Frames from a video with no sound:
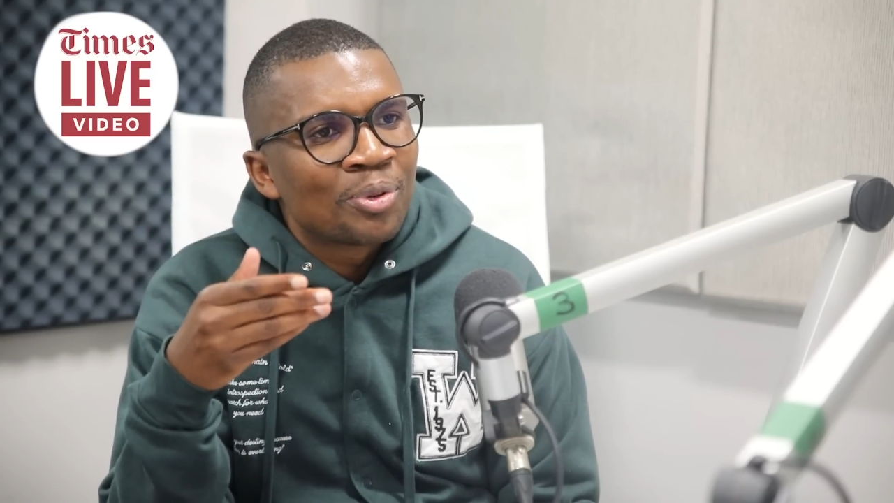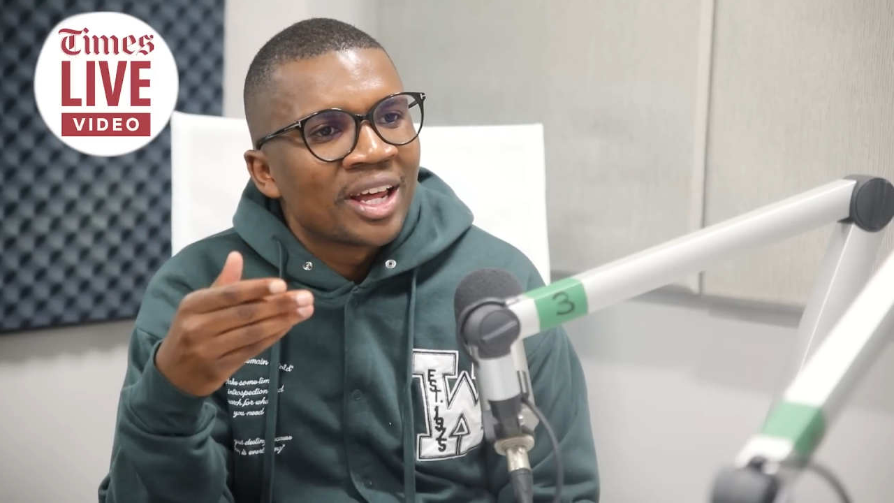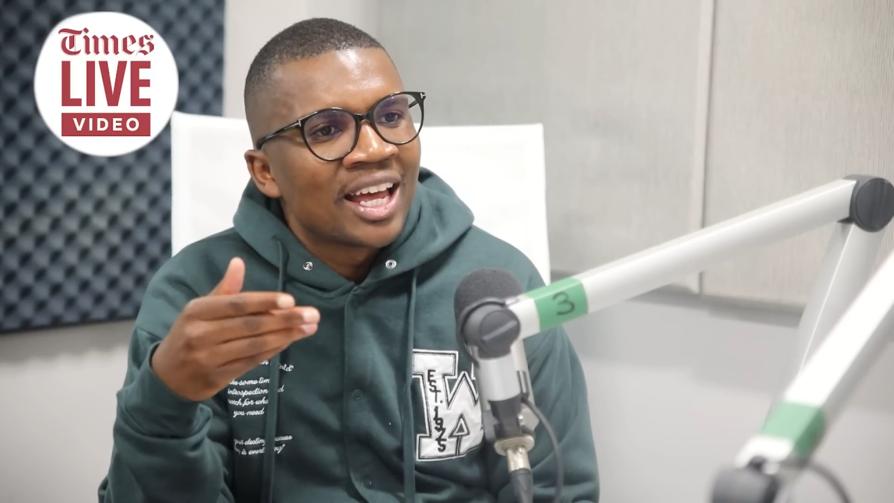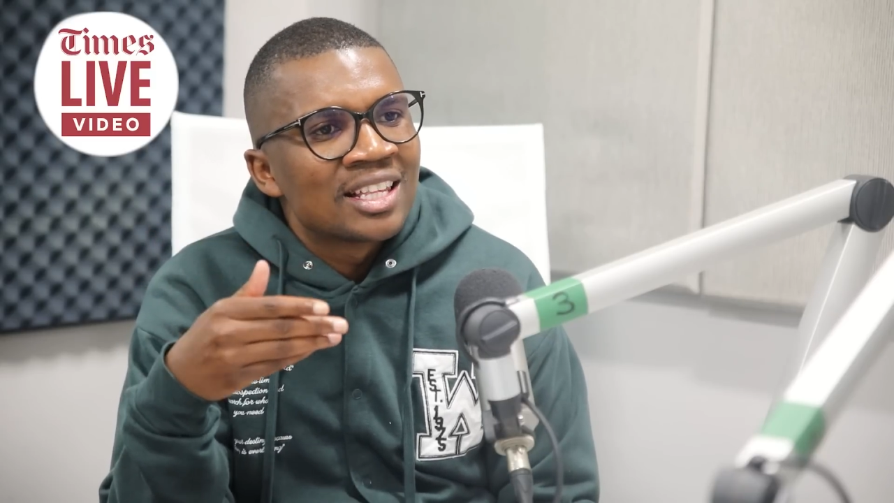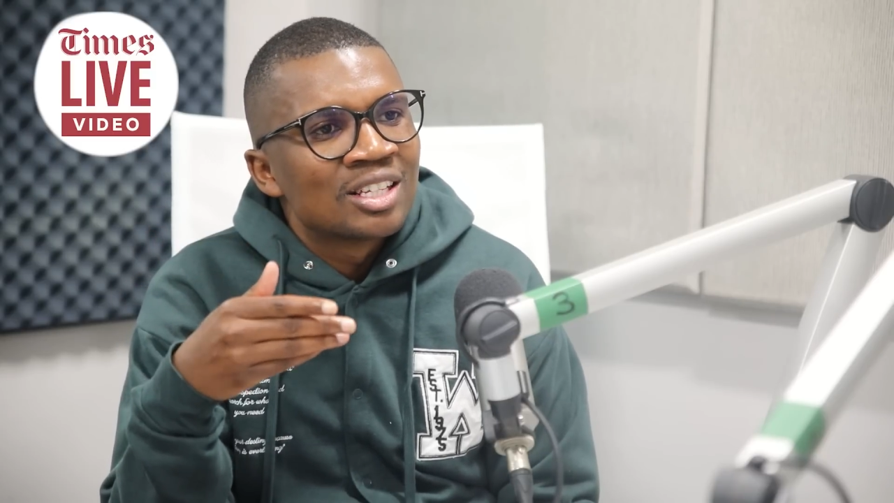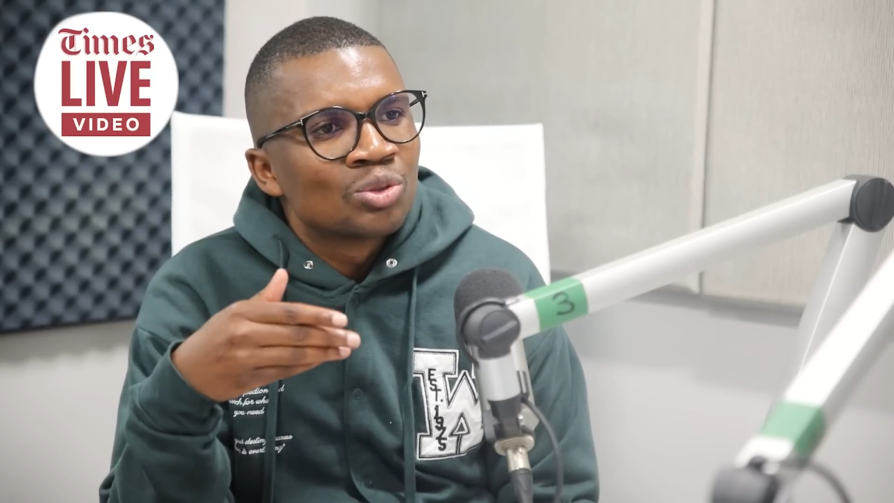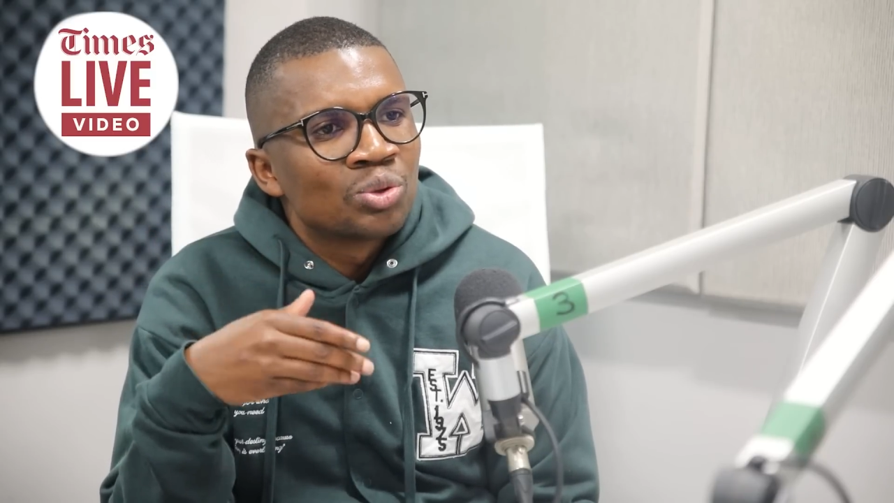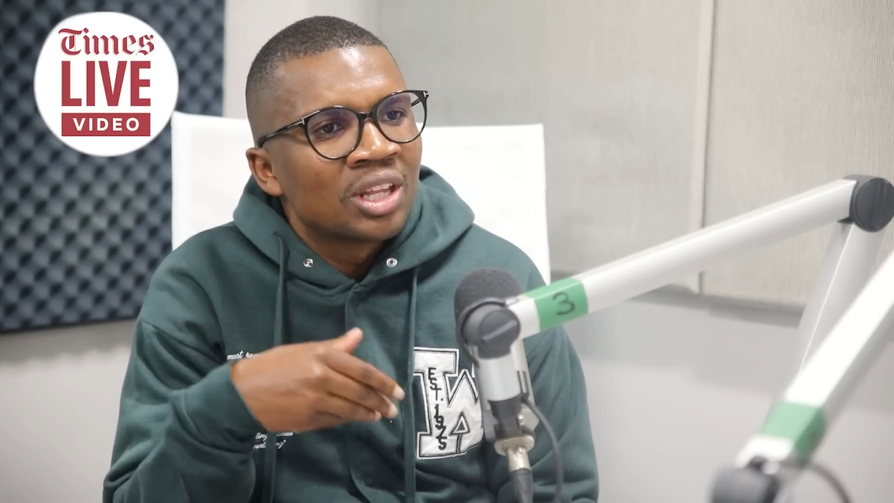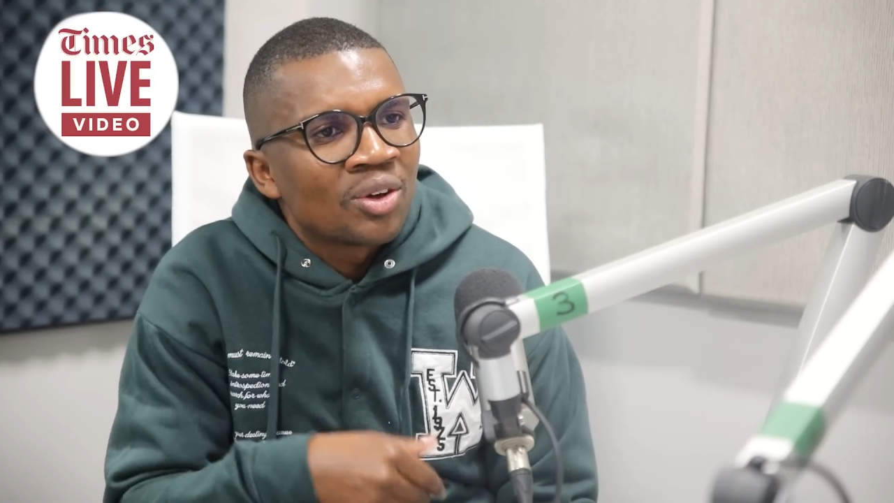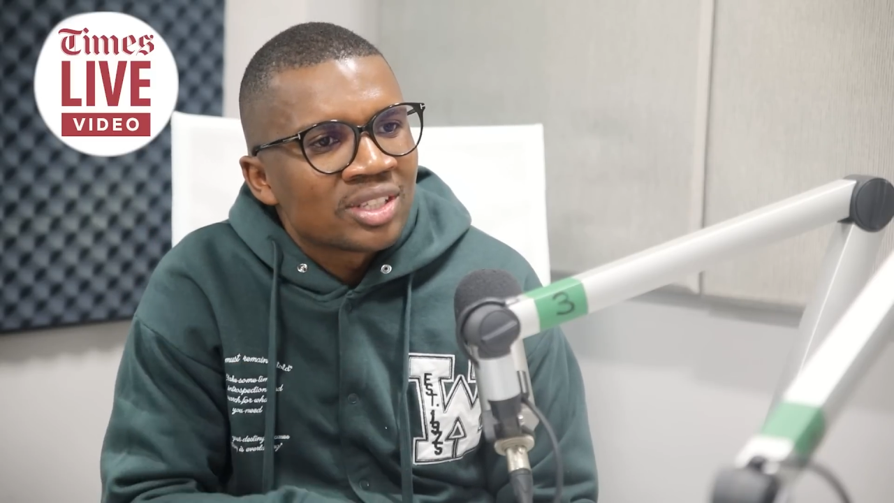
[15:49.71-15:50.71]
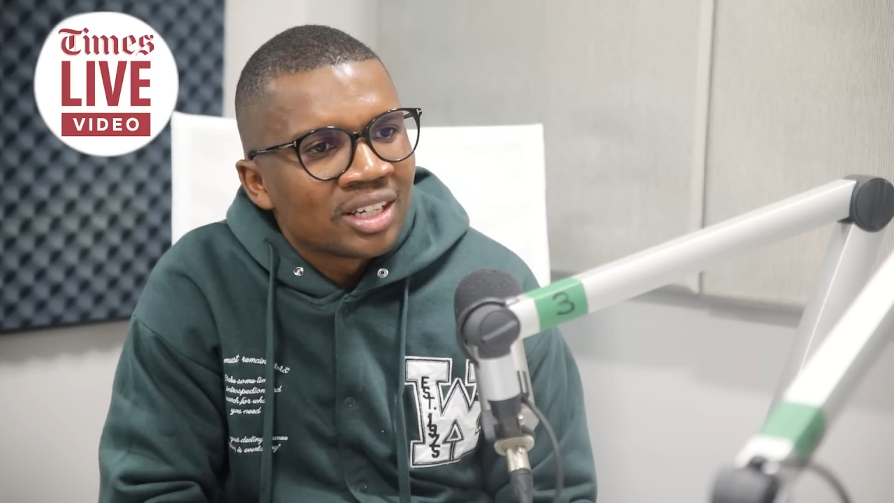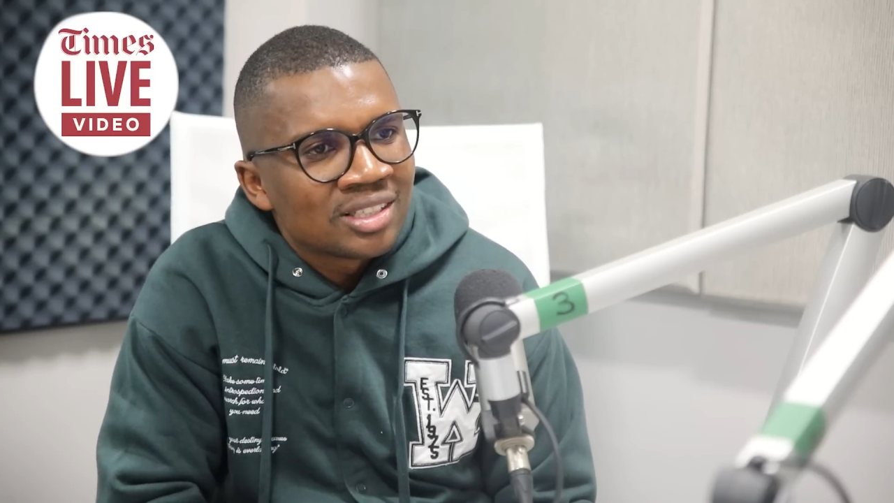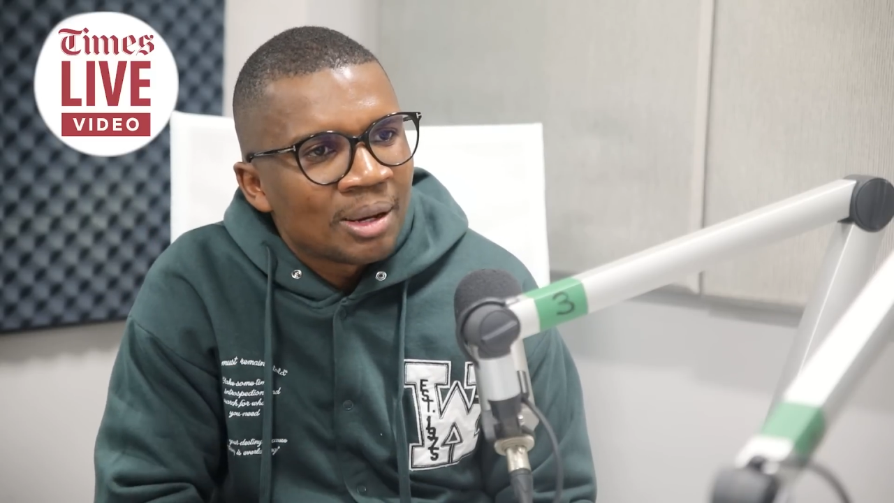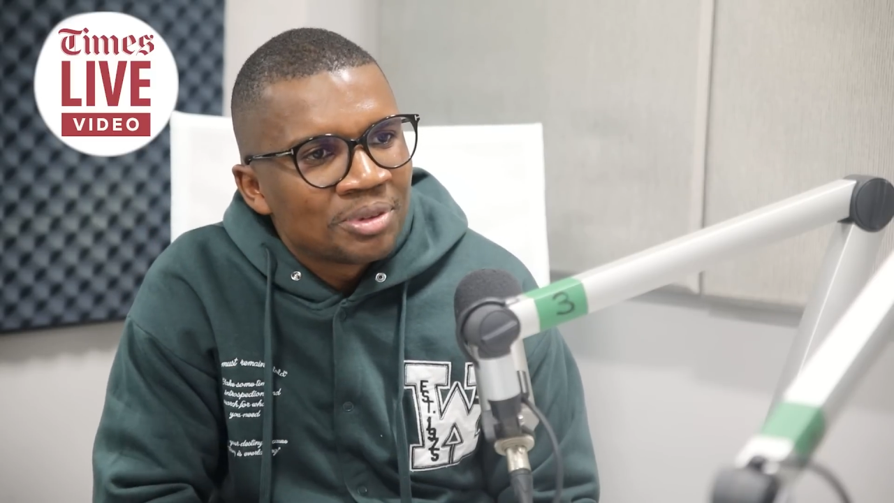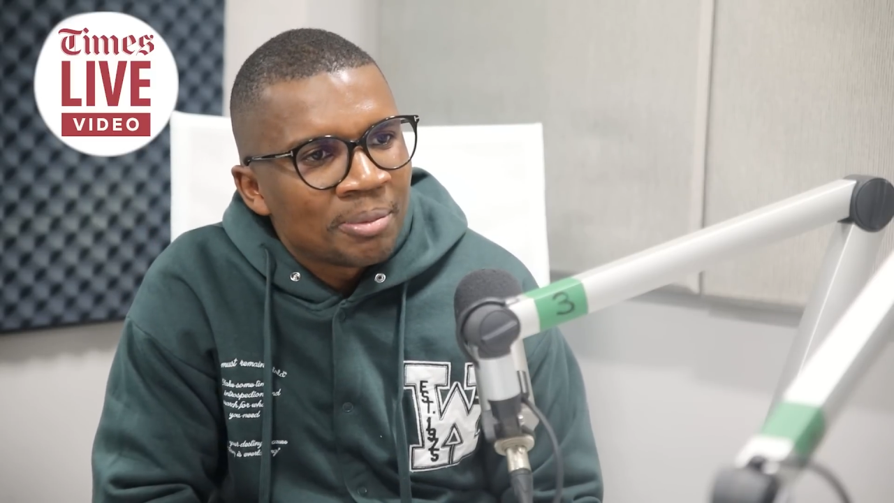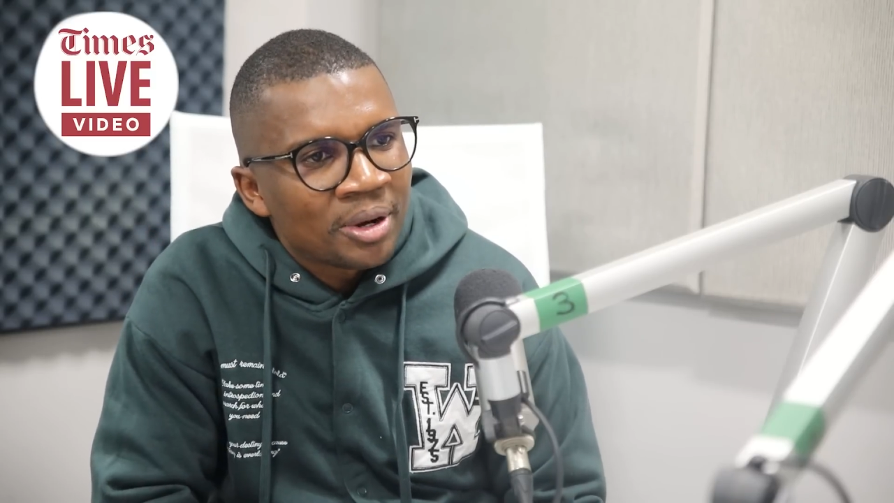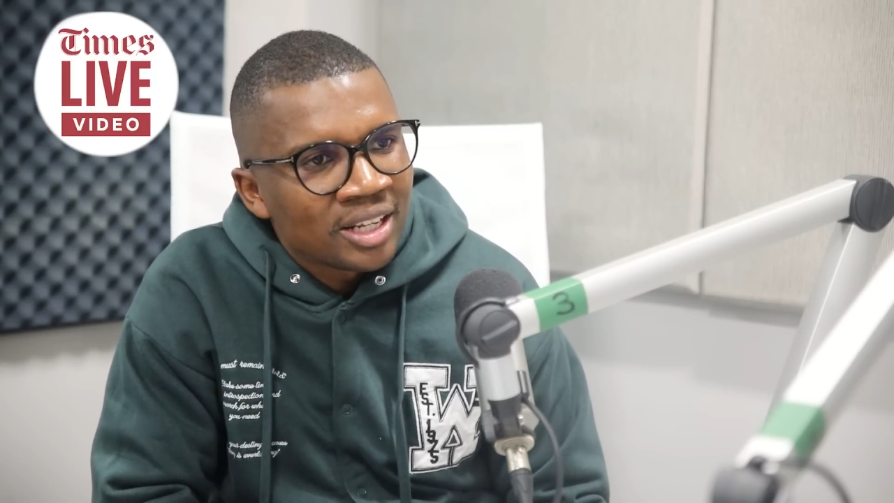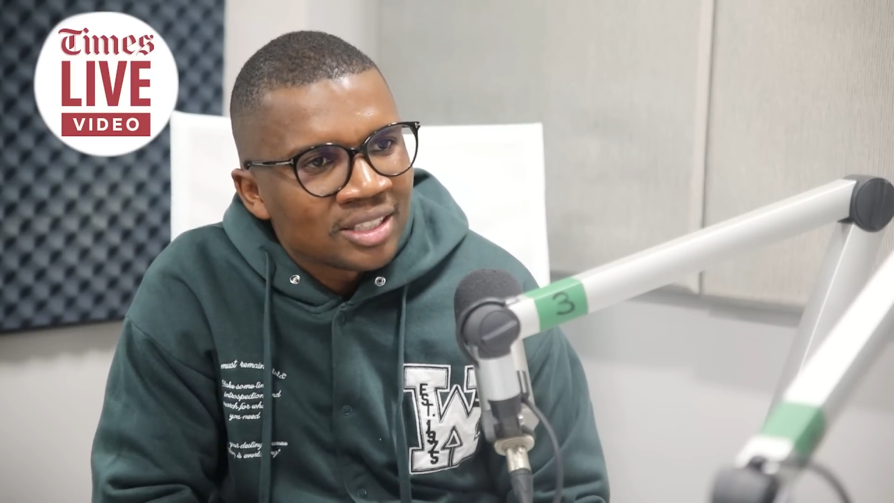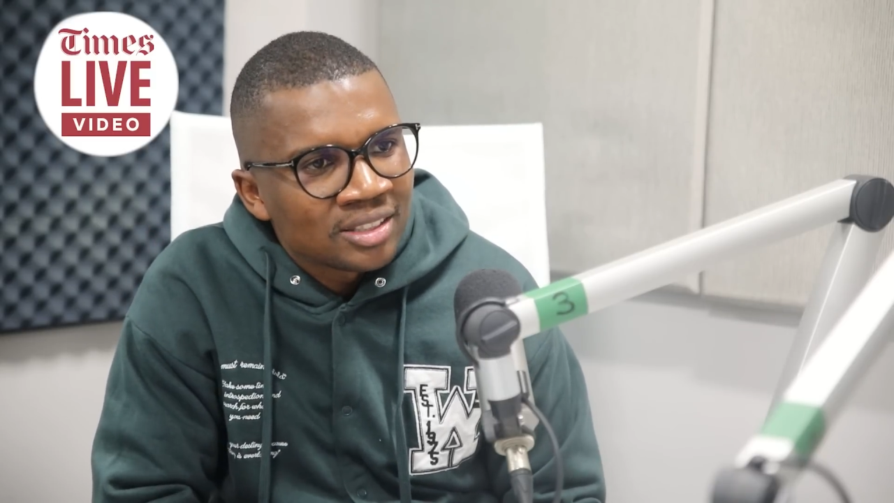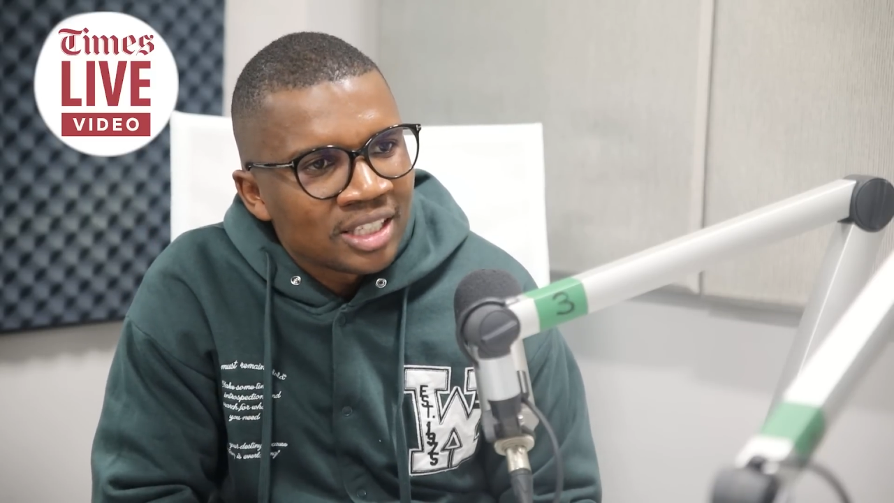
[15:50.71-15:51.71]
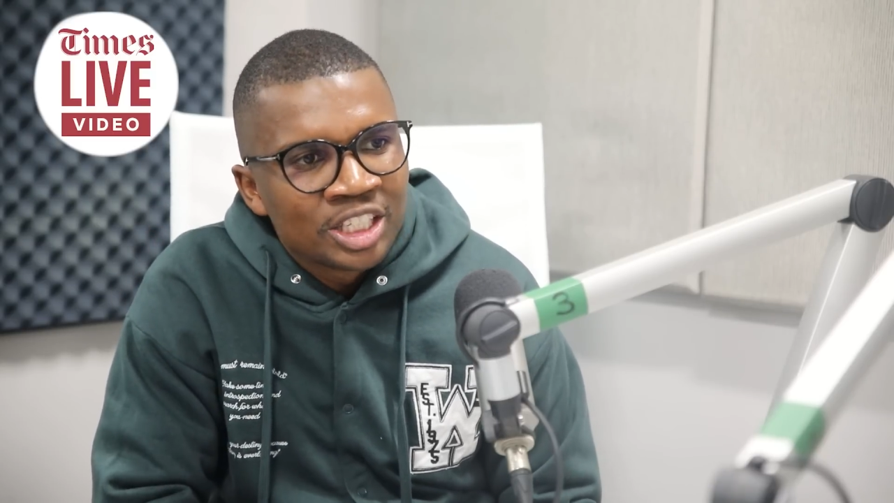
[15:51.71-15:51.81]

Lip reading: put hands in 2,000 and something branches.